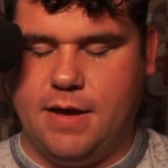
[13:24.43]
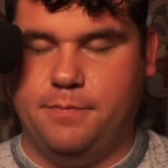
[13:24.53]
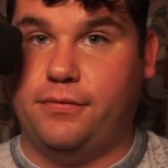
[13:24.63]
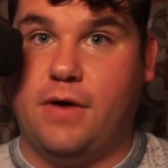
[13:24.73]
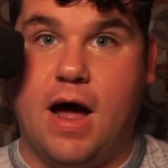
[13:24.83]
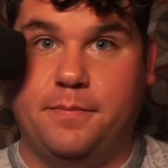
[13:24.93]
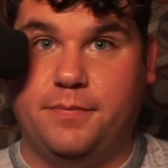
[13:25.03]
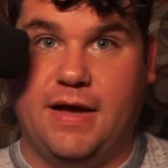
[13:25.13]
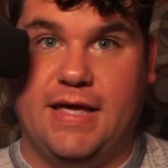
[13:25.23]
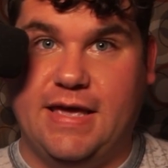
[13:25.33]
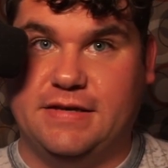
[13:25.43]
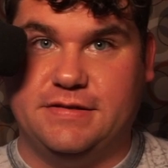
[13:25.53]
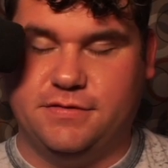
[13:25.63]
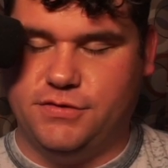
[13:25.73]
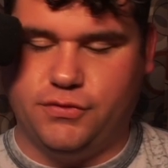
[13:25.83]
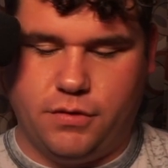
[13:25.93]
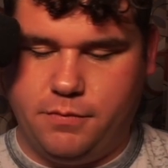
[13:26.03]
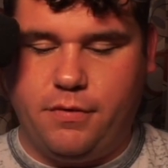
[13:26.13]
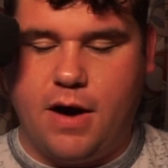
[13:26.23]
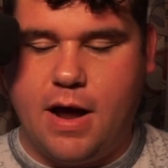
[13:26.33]
prop, I guess, sword
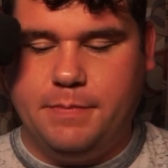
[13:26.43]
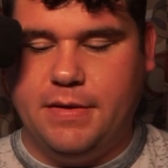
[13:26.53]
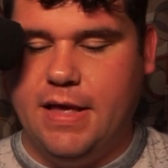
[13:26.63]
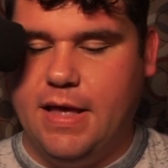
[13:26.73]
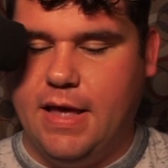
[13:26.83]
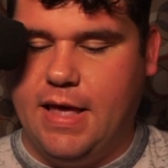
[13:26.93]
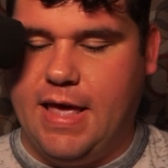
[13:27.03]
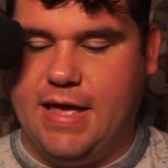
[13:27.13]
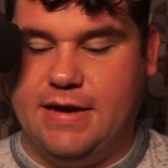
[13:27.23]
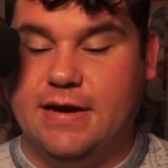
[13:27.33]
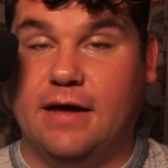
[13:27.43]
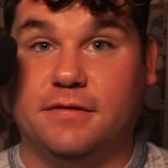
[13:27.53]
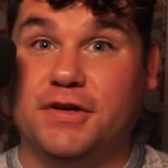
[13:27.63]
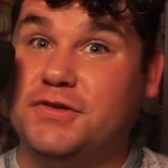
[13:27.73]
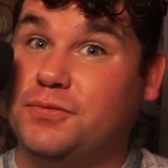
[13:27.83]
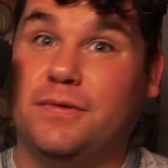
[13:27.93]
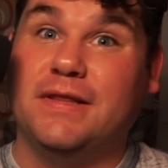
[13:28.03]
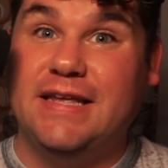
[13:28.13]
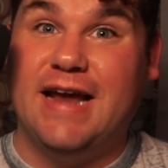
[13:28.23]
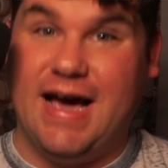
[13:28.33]
prop, and looks
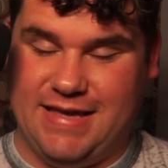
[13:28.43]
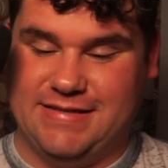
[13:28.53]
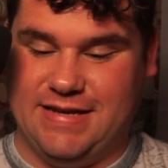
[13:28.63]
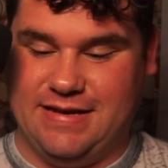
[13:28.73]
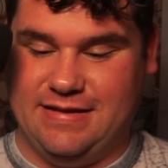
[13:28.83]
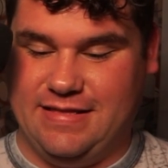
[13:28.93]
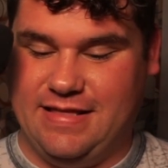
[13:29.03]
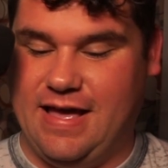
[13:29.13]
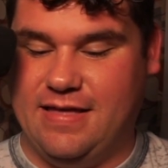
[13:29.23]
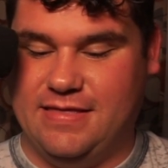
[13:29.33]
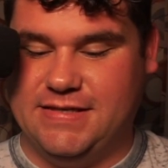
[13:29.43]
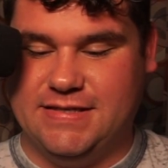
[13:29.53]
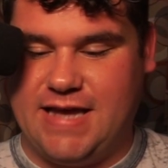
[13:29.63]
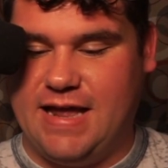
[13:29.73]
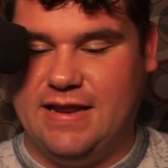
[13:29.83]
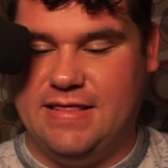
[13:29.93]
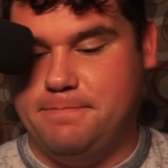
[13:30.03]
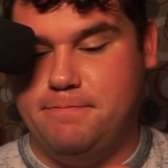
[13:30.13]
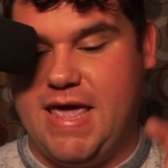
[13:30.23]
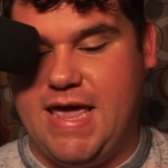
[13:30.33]
really nice. This is kind of the
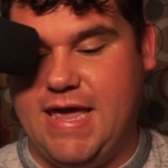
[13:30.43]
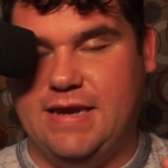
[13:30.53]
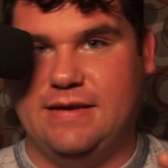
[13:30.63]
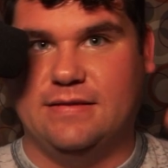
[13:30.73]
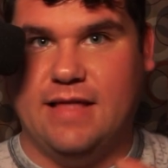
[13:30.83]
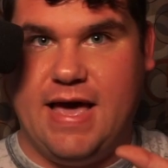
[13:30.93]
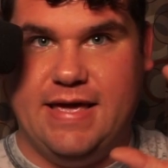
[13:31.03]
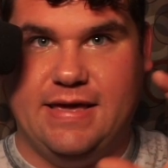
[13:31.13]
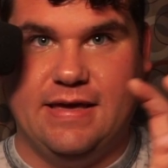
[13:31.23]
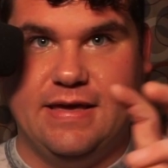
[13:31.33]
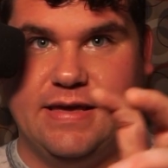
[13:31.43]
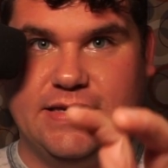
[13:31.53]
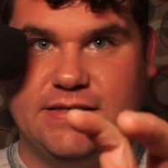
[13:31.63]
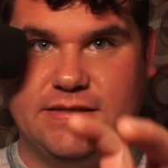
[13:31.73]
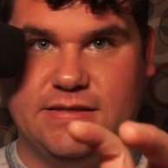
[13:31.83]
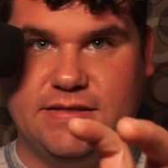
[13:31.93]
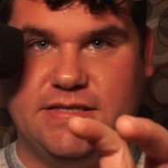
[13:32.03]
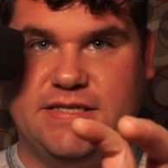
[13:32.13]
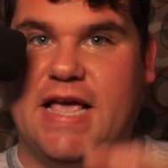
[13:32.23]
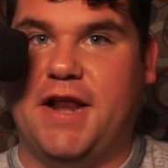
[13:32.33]
main
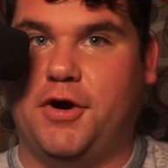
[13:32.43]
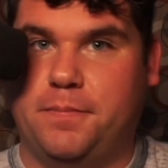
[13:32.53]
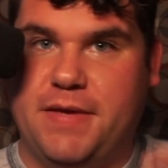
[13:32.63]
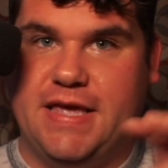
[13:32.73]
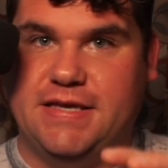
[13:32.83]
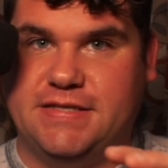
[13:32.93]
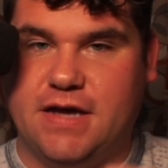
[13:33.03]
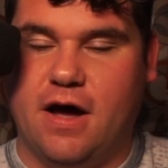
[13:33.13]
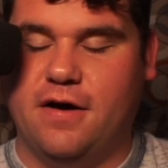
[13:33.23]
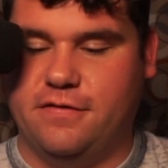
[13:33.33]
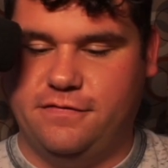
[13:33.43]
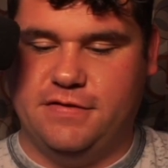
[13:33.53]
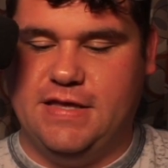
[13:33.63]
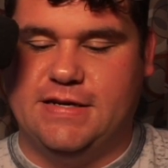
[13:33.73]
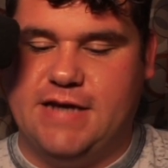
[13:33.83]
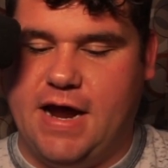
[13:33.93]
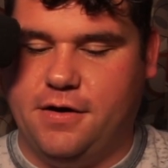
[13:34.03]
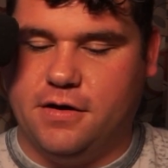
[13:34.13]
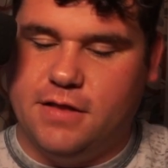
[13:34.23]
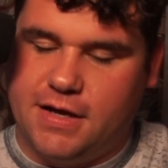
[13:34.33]
centerpiece of the
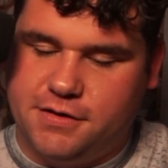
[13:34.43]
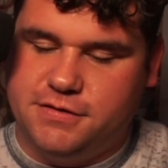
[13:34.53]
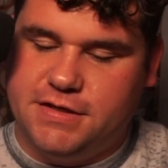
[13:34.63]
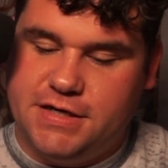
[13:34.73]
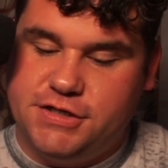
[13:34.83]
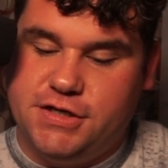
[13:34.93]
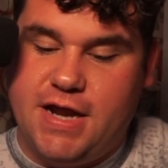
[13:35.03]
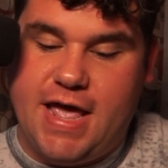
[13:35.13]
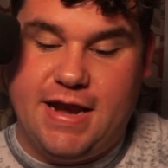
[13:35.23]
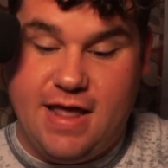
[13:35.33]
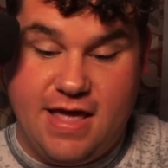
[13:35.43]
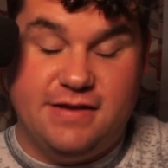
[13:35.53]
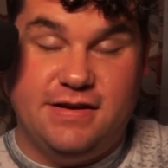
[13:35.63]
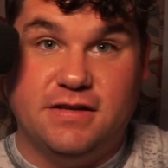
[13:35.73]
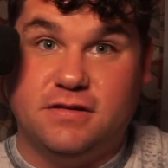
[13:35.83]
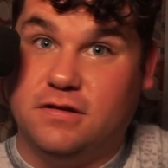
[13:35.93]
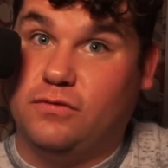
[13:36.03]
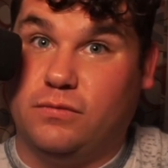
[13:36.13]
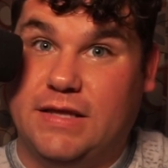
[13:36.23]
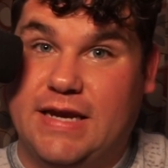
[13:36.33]
entire collector's edition, and it does
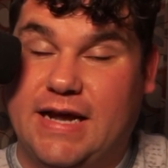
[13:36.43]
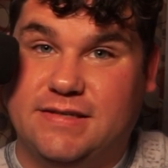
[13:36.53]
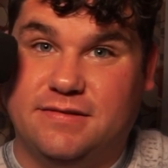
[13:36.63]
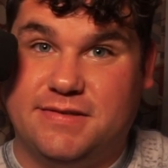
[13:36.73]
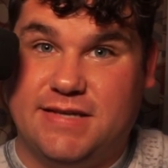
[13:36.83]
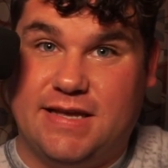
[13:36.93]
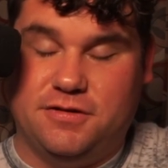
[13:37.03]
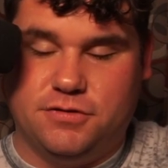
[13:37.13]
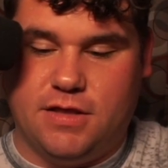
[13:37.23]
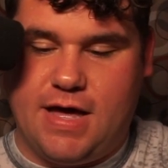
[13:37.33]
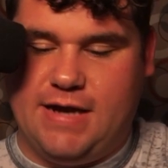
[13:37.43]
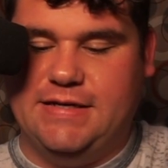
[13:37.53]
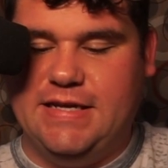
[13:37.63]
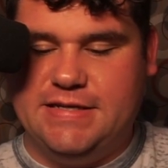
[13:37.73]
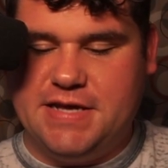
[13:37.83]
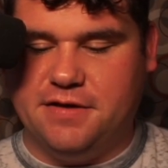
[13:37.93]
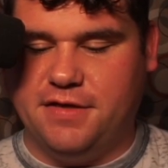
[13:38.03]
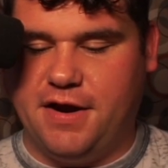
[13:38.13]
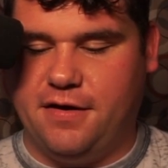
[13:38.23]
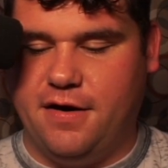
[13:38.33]
look really nice. It looks like there's a lot of detail
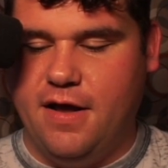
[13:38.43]
there,